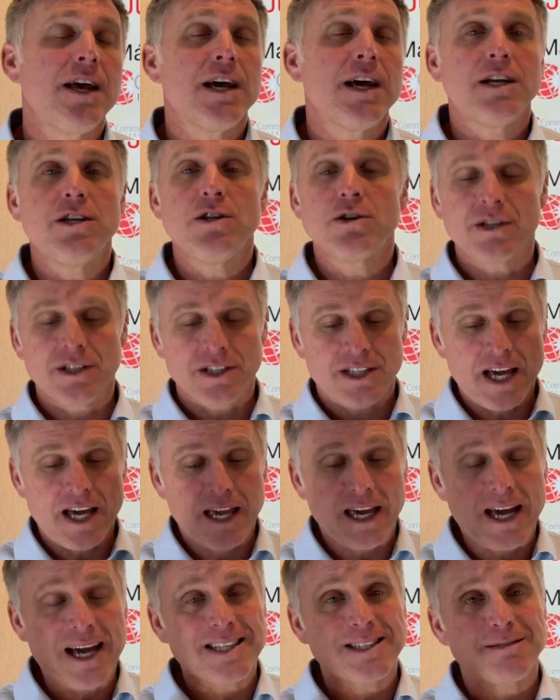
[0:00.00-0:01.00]
and you can
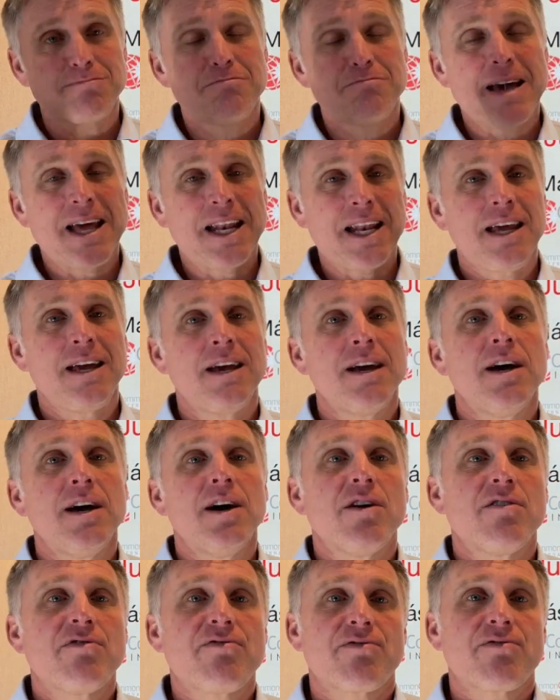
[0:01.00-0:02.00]
take as many
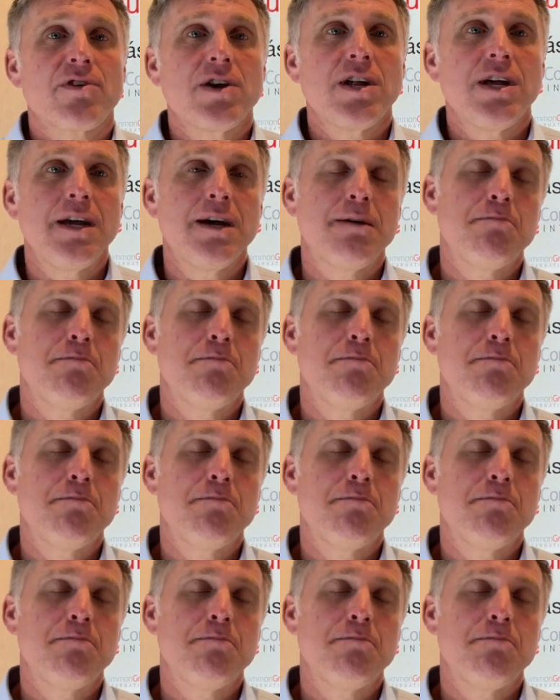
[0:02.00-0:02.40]
free